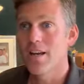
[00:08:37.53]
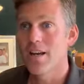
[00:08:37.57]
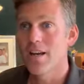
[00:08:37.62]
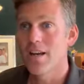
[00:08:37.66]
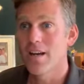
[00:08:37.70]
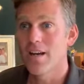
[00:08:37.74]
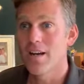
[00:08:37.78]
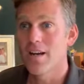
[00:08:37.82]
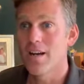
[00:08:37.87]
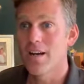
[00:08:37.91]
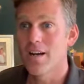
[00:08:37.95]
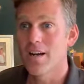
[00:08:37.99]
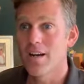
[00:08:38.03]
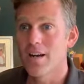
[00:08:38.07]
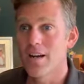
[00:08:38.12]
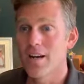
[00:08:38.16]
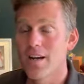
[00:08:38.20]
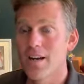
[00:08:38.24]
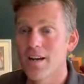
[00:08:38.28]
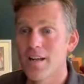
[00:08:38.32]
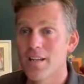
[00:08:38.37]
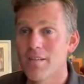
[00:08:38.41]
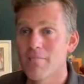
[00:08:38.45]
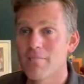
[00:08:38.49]
uh,
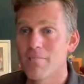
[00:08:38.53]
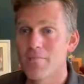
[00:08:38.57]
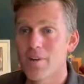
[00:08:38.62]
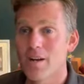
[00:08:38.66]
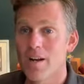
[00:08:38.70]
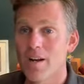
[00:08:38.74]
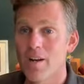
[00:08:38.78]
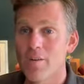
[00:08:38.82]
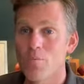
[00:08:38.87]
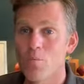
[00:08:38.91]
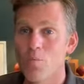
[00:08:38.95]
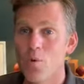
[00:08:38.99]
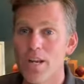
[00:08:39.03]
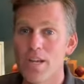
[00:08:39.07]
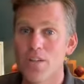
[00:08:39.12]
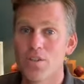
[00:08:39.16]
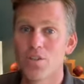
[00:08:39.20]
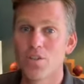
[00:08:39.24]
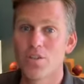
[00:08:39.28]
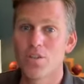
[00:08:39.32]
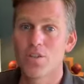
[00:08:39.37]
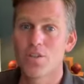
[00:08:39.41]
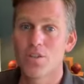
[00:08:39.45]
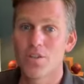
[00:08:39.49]
I, I
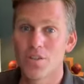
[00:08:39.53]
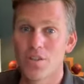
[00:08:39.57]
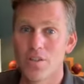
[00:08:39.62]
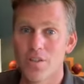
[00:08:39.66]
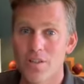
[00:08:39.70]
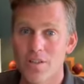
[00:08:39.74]
wished.